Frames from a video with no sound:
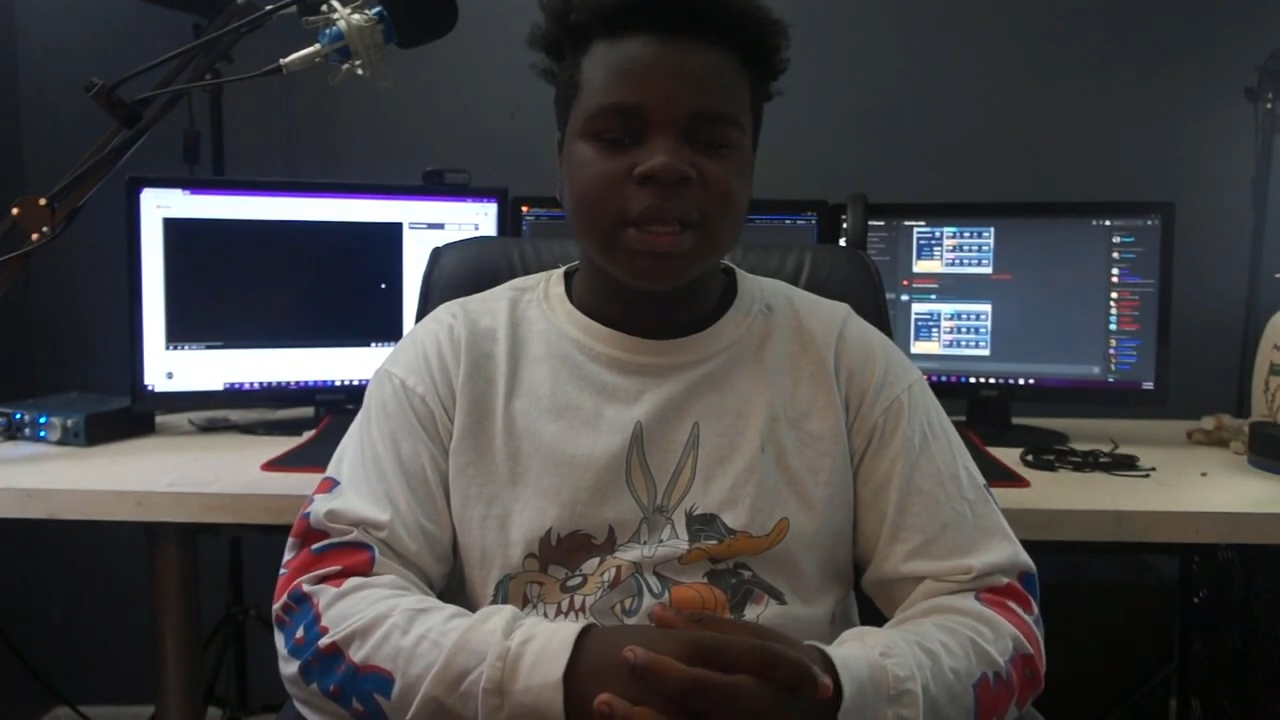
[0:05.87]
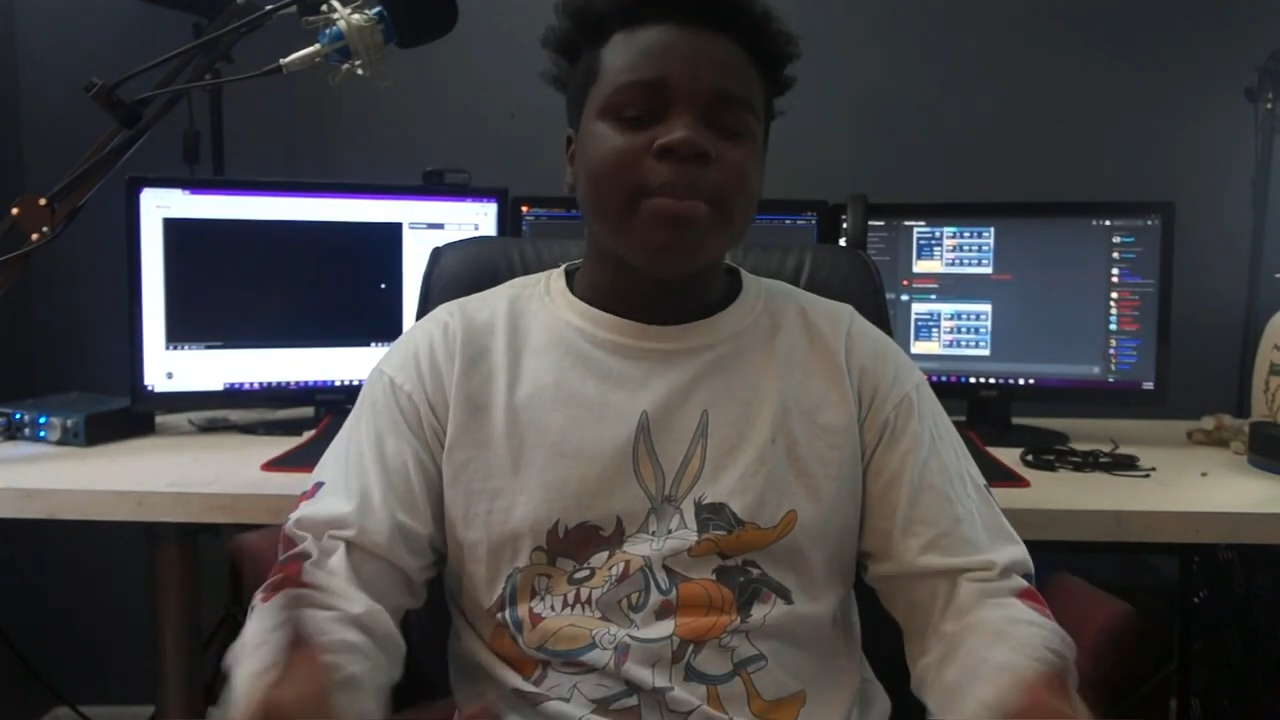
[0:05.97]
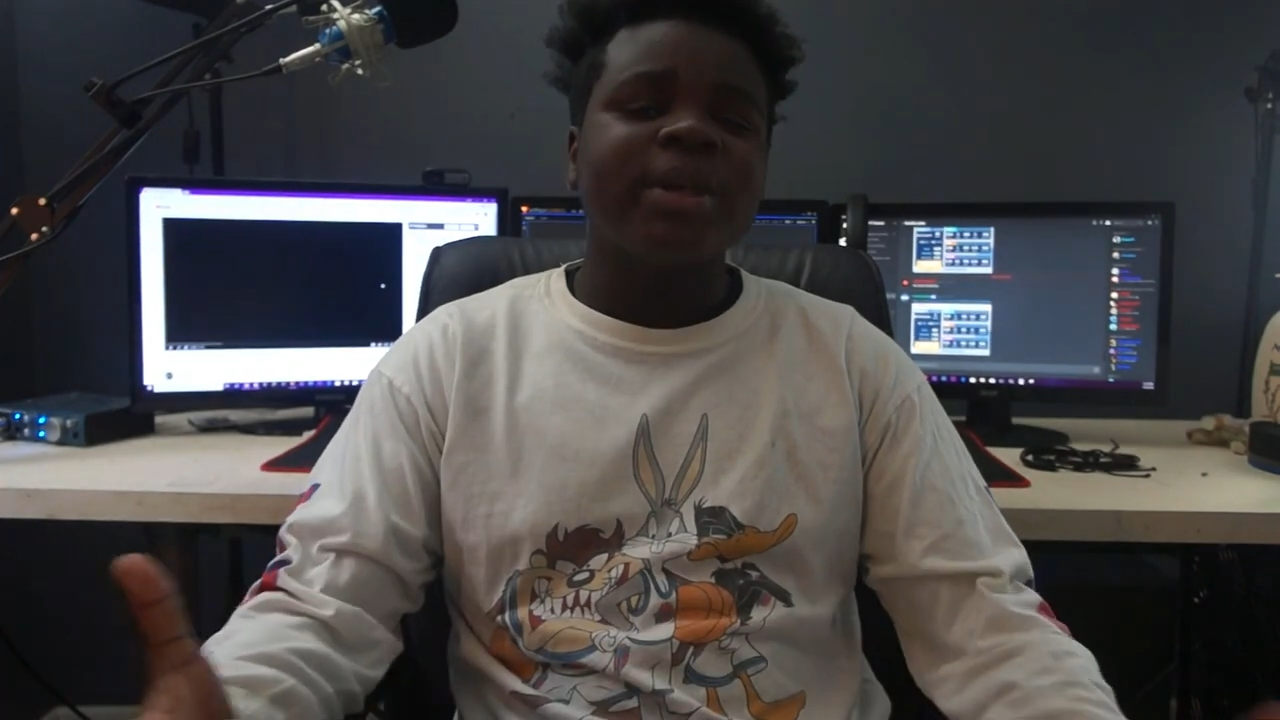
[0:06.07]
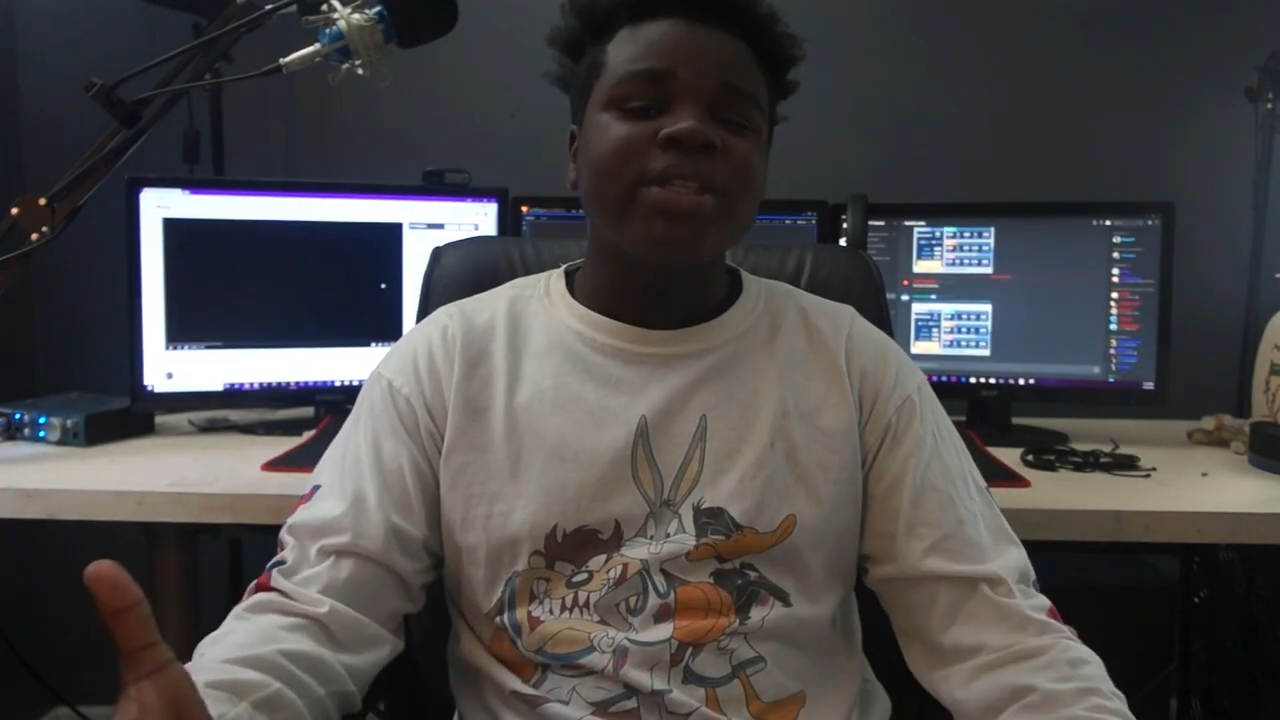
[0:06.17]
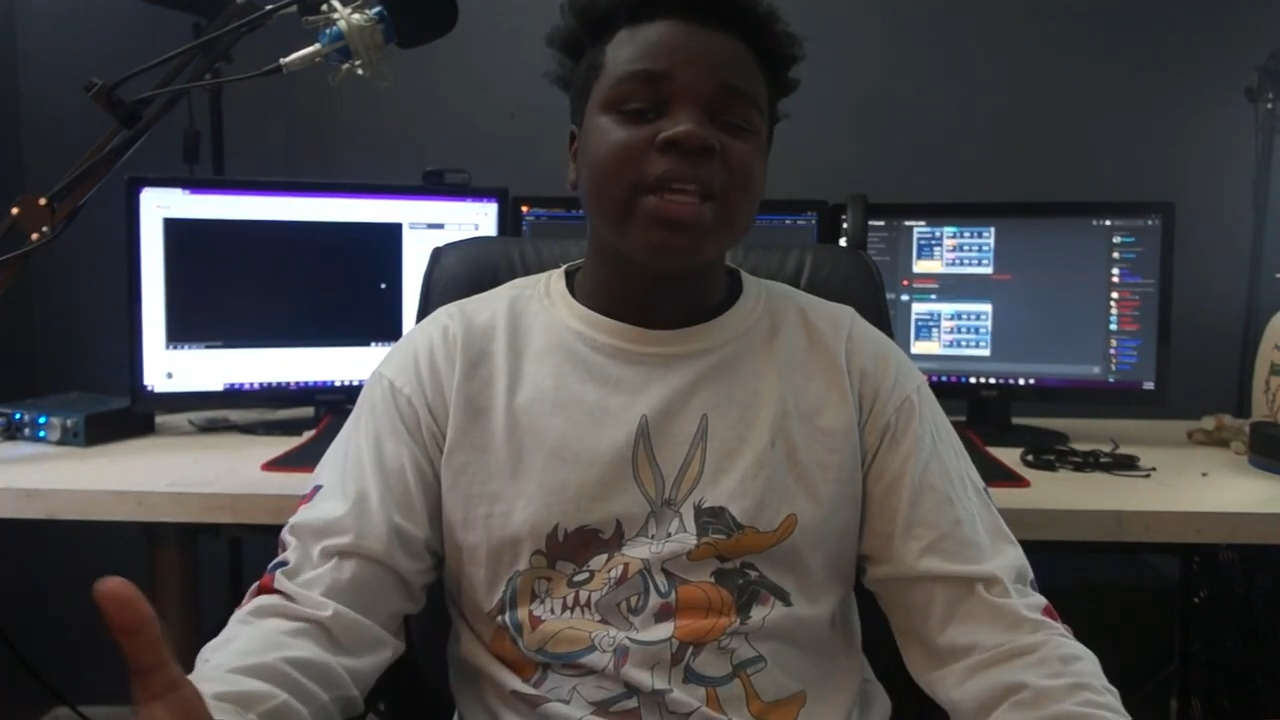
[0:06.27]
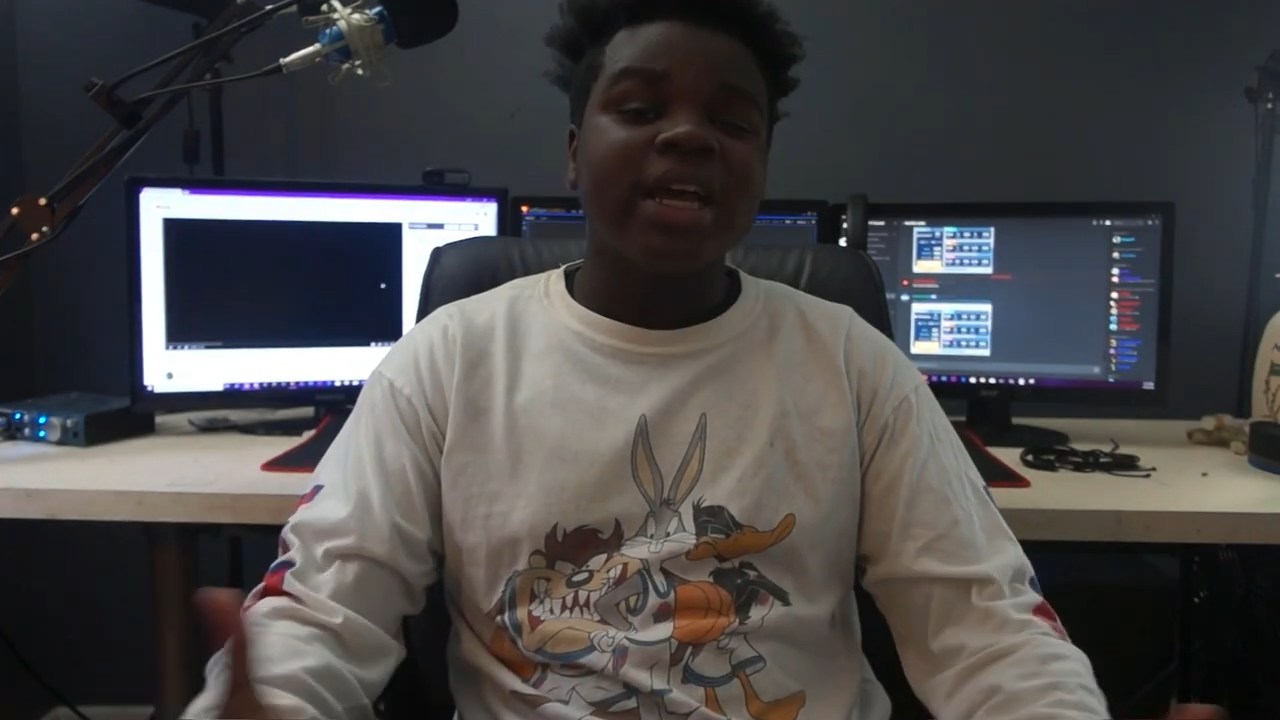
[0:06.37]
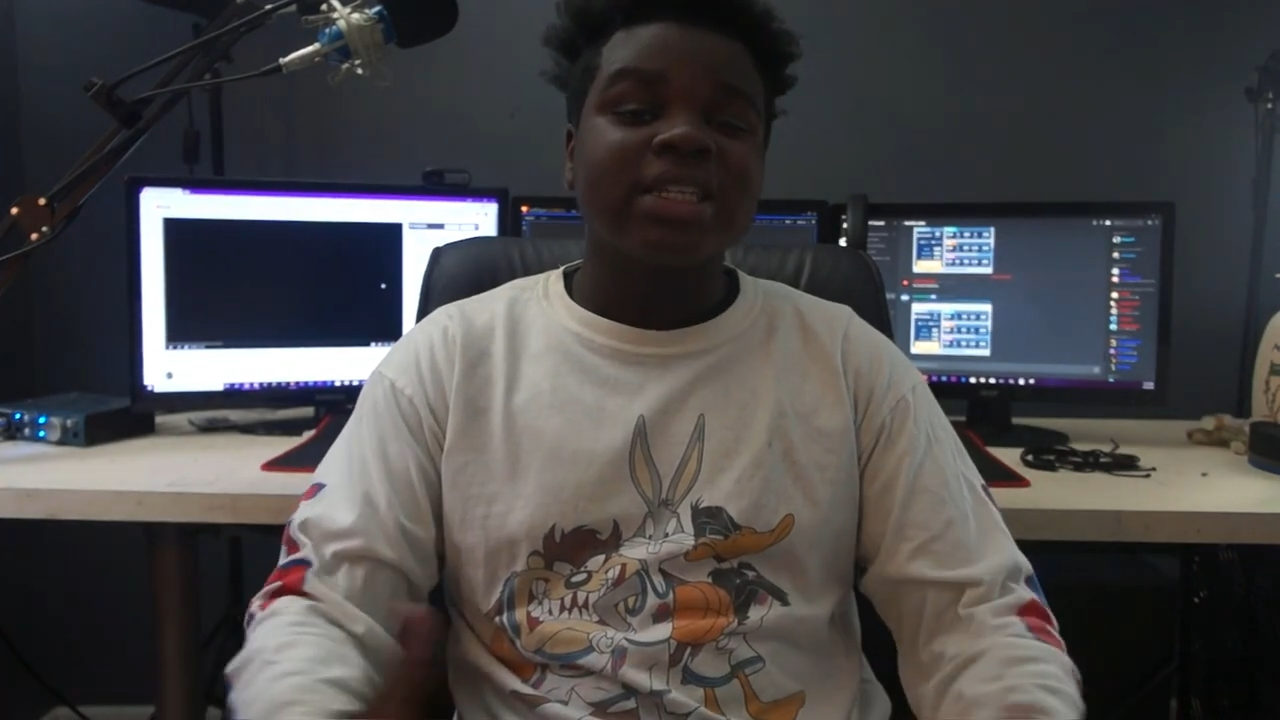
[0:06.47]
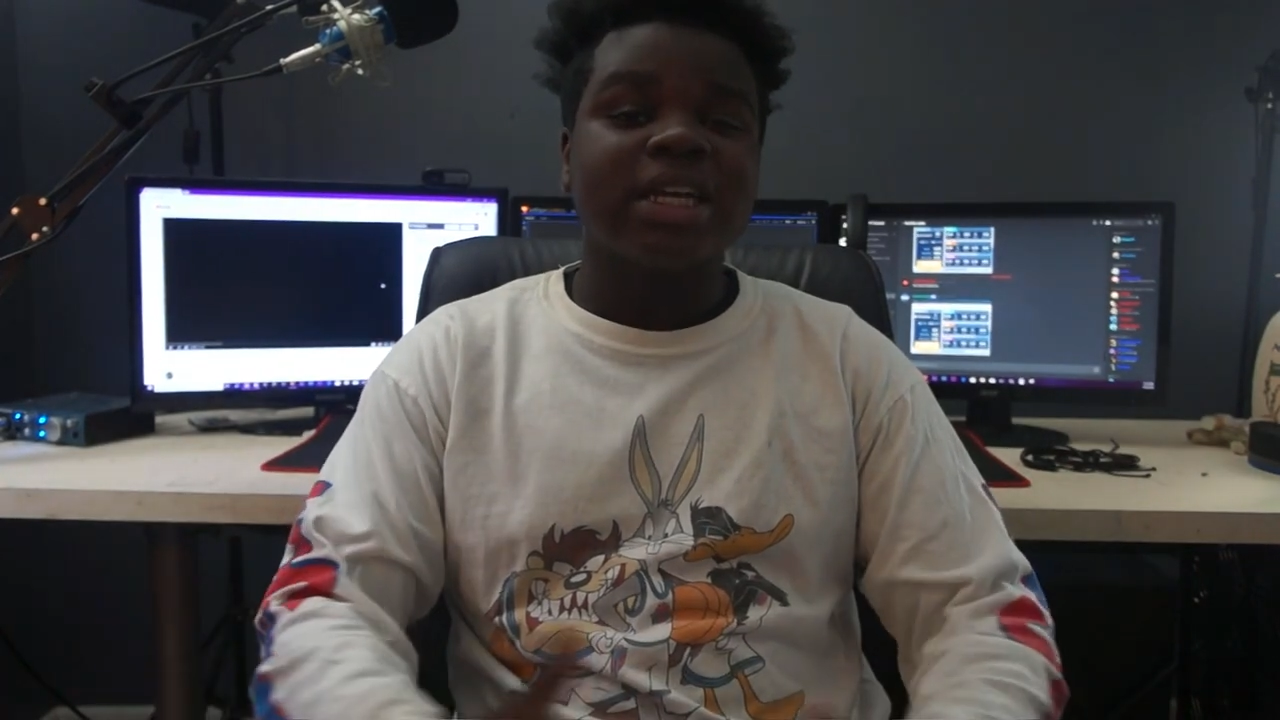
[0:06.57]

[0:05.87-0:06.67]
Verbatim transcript: Basically guys,